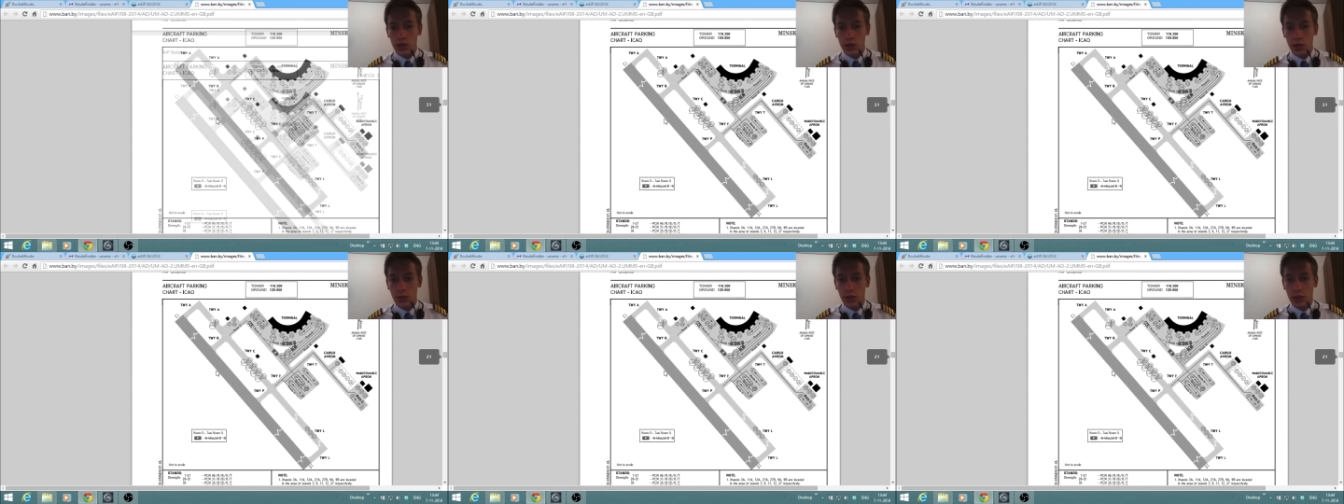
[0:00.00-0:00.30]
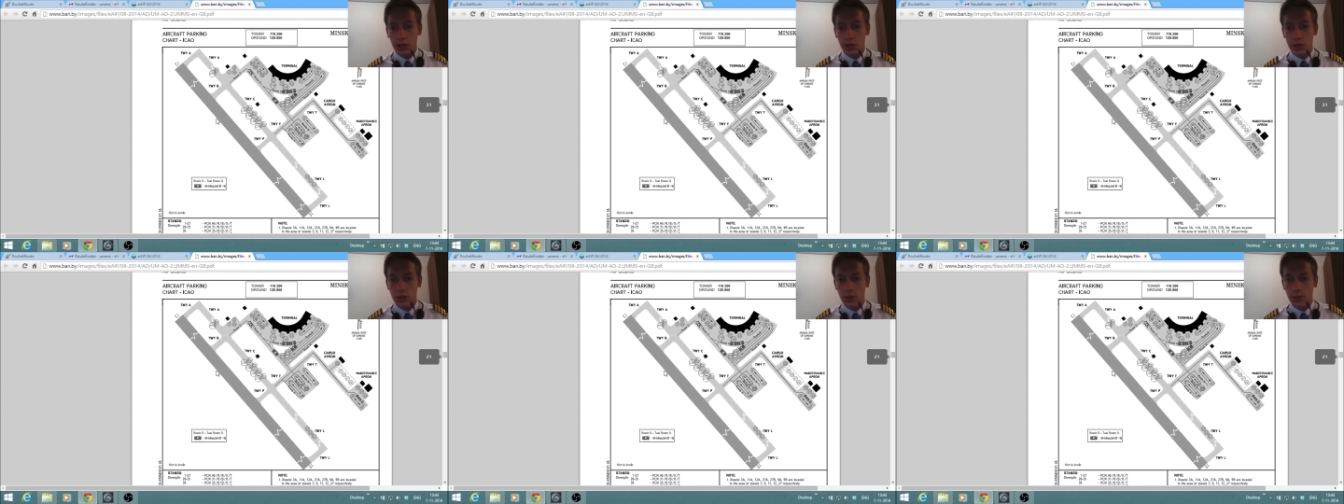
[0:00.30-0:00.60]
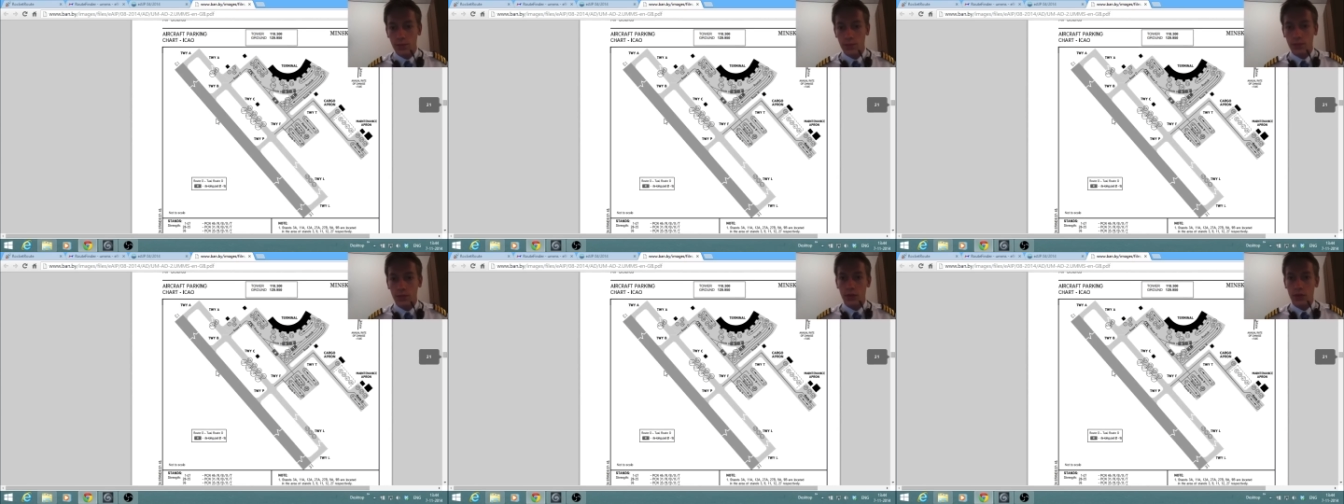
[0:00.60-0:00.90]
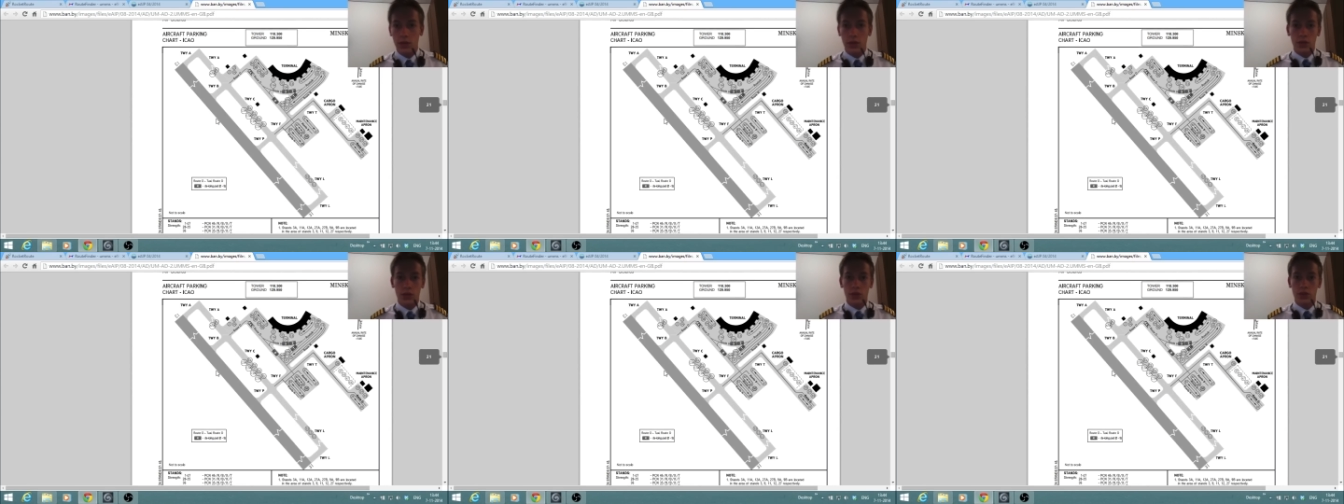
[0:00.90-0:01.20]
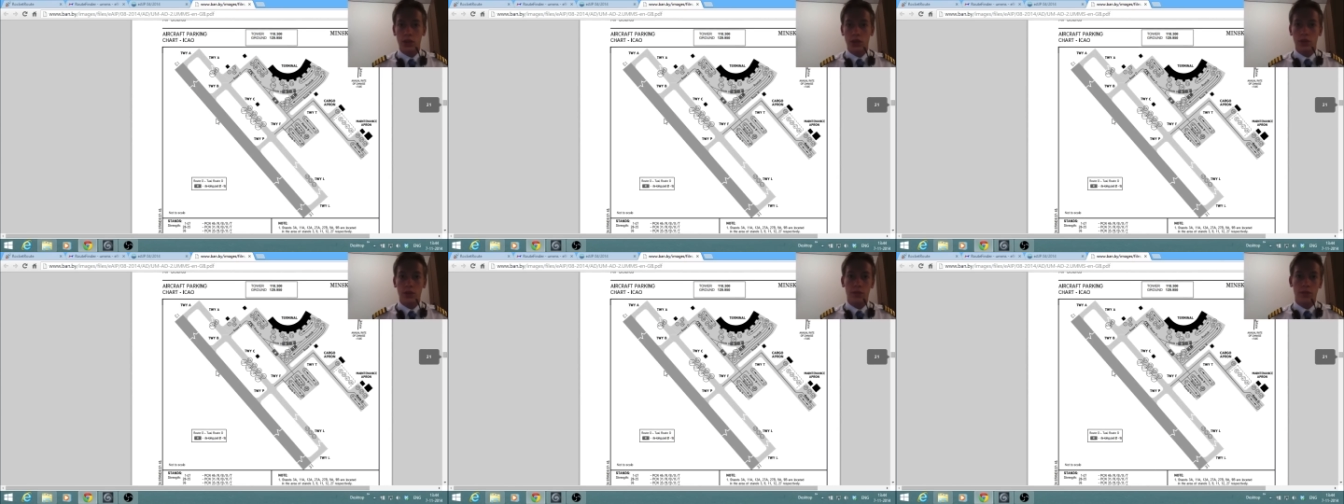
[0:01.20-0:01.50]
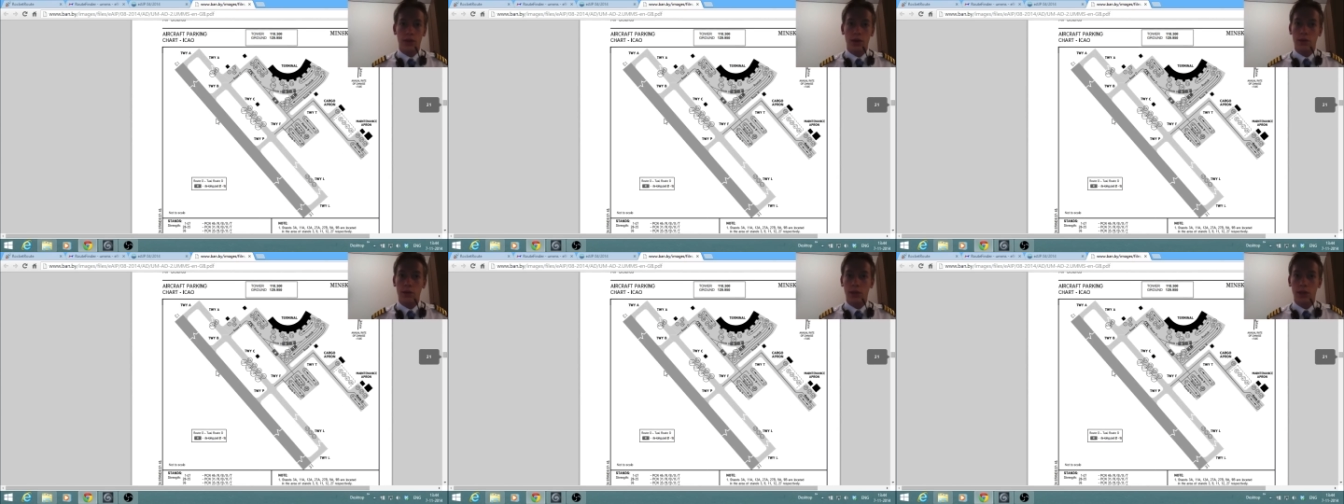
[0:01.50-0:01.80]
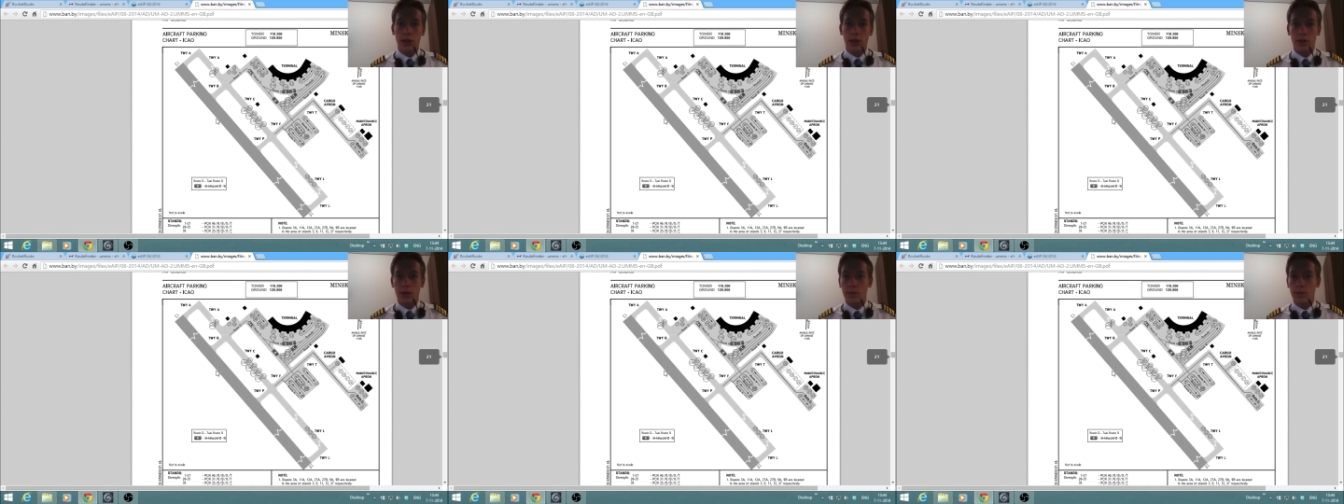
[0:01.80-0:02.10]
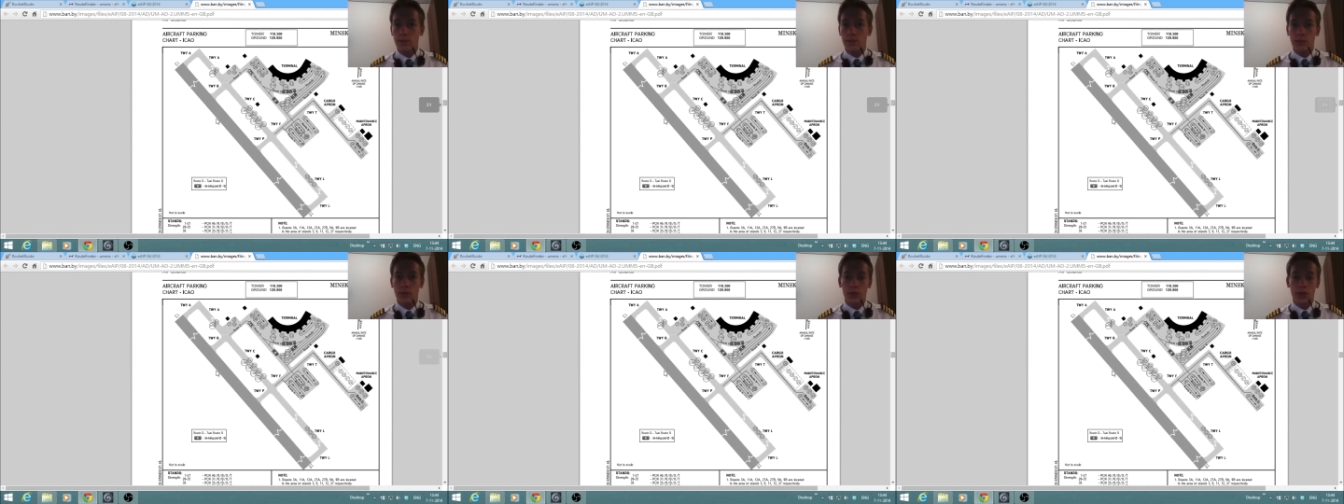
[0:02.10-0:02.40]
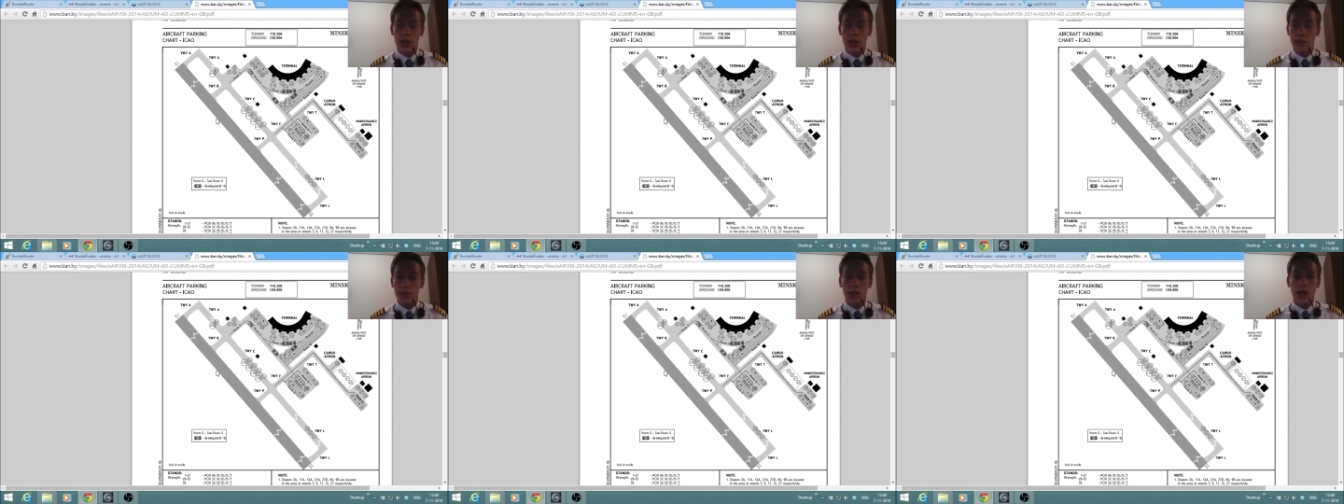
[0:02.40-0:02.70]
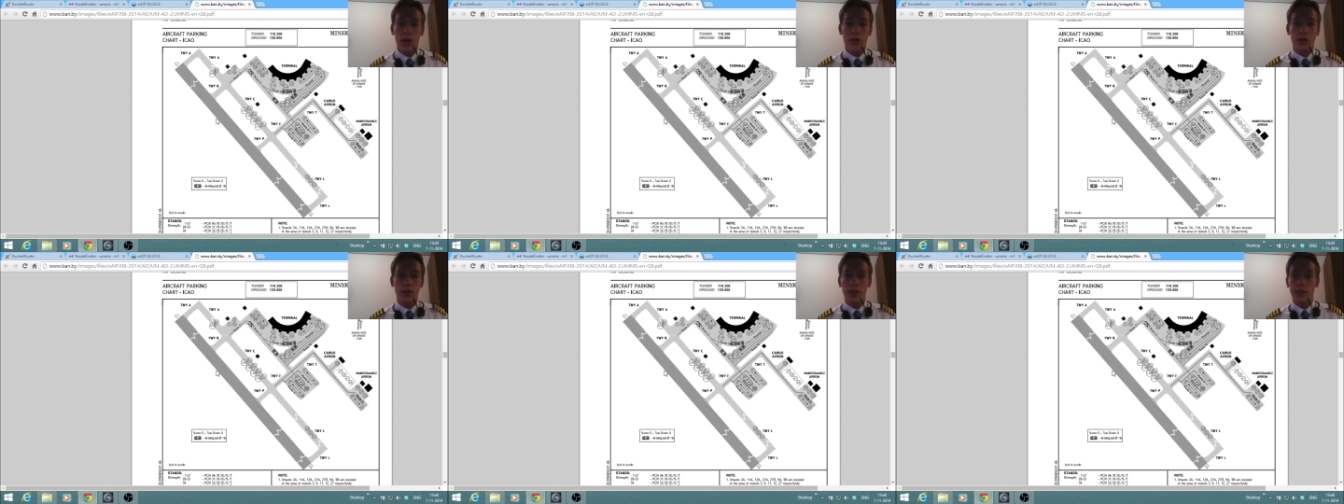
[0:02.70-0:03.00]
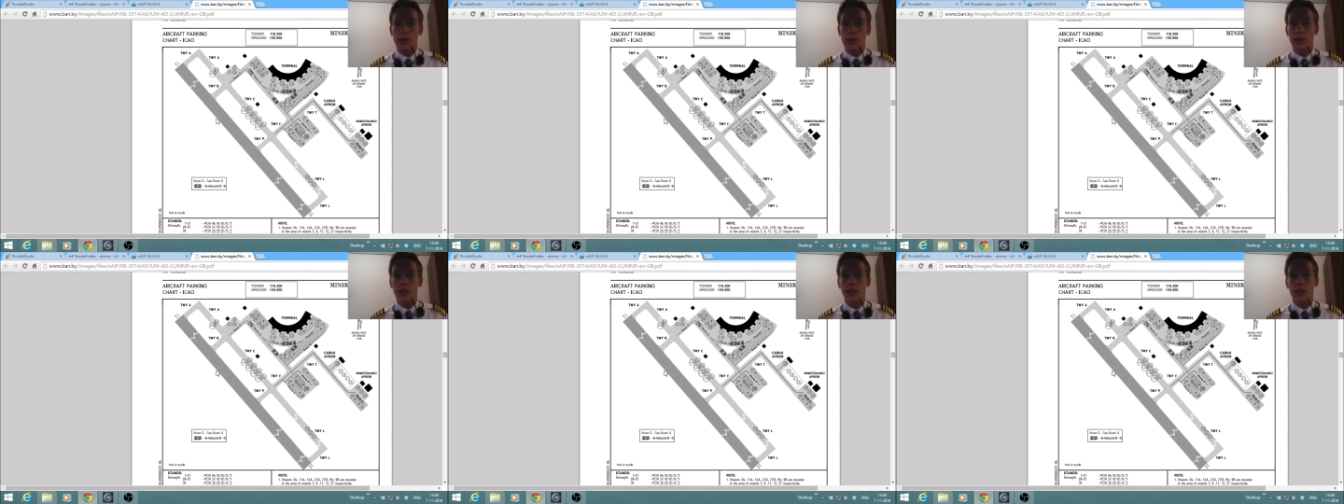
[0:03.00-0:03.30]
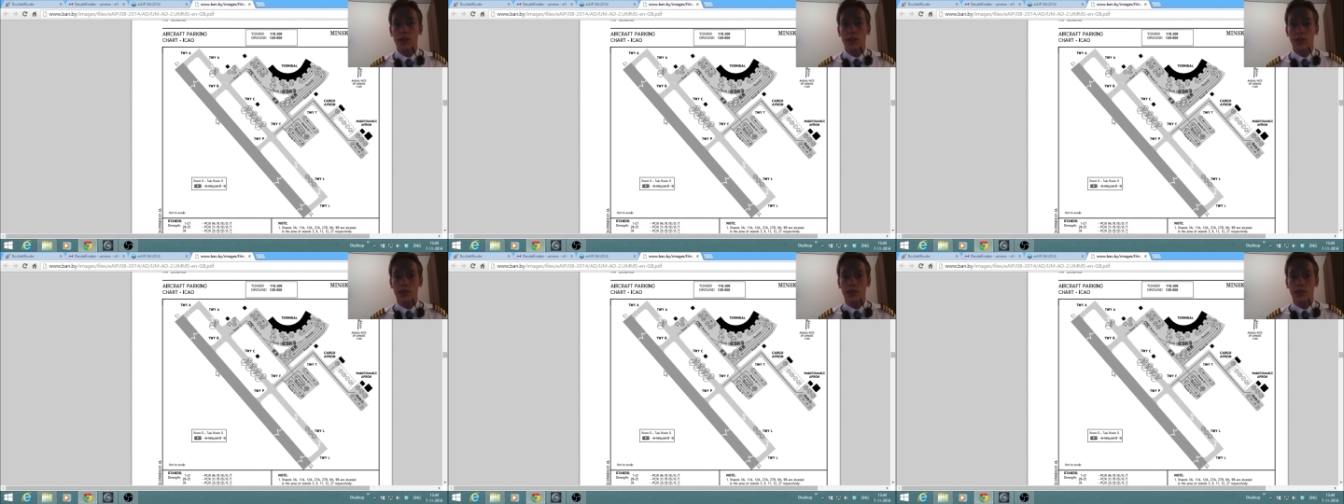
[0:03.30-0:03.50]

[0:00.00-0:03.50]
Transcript: There we go. So very clear. That's how easy it is.